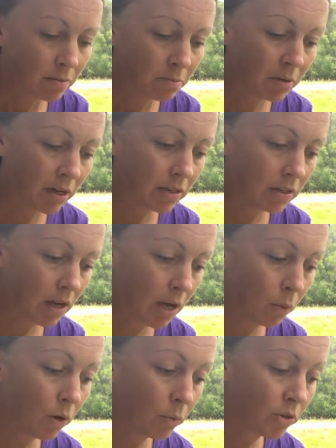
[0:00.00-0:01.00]
but
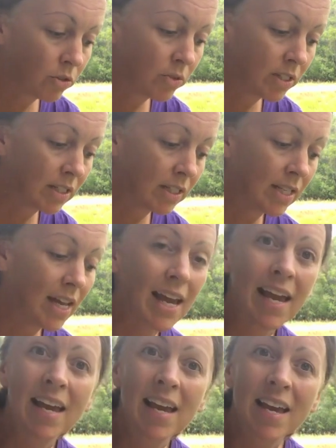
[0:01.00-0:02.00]
what we're doing
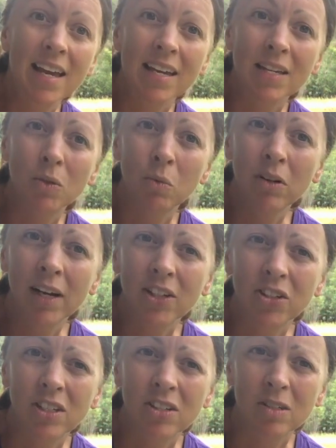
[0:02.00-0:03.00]
today is we're
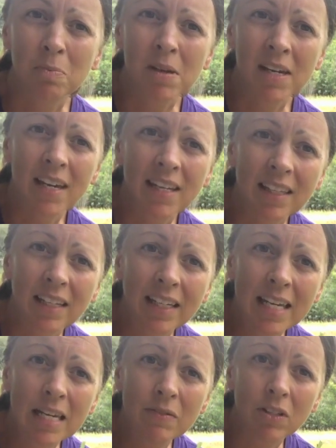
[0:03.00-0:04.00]
actually just picking the
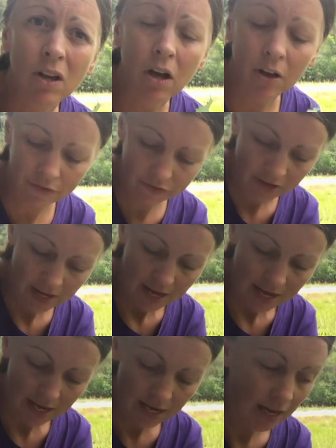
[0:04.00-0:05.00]
leaves off
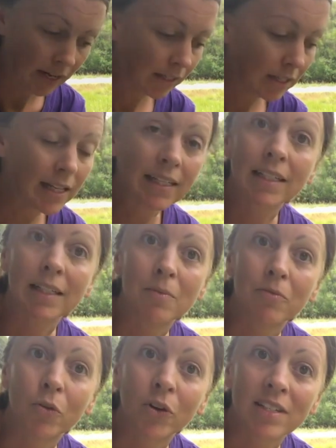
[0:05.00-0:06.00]
and collecting
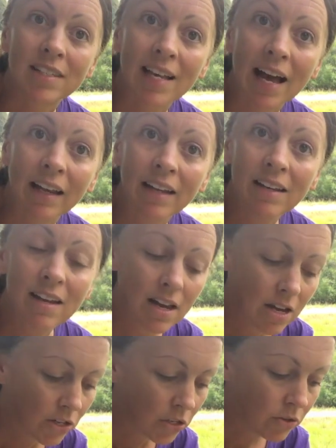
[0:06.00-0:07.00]
them for a salad.
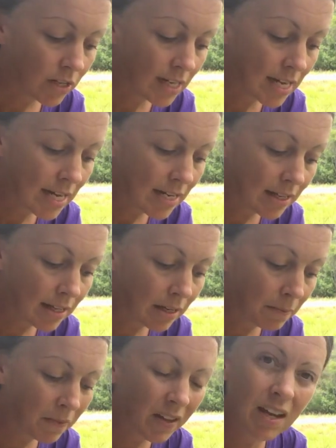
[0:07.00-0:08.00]
You can eat
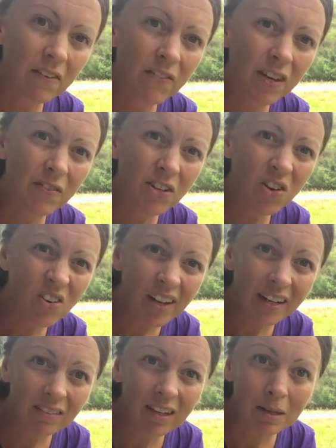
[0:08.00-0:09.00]
them, if you don't
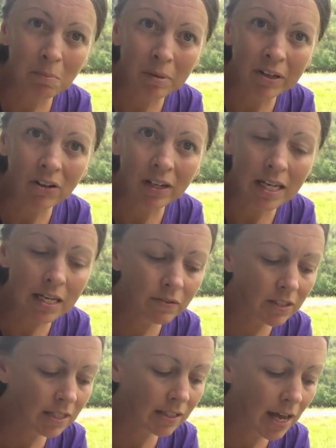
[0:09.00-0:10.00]
like really bitter
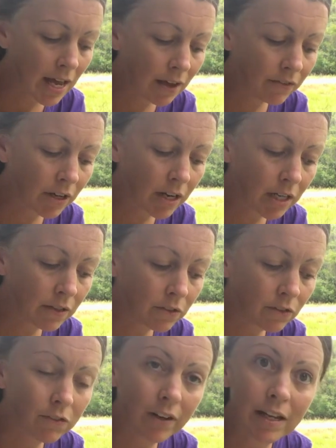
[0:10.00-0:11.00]
leaves, these have kind of
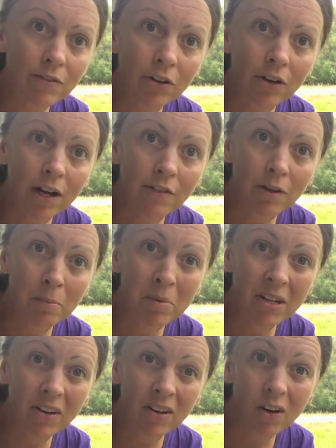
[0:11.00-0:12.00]
the flavor of a
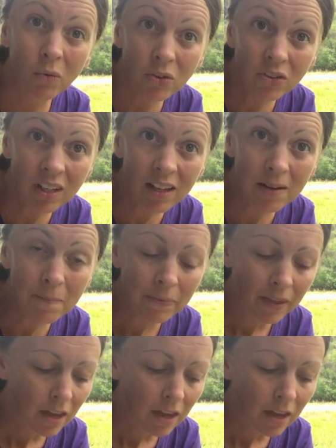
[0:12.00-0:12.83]
bitter arugula,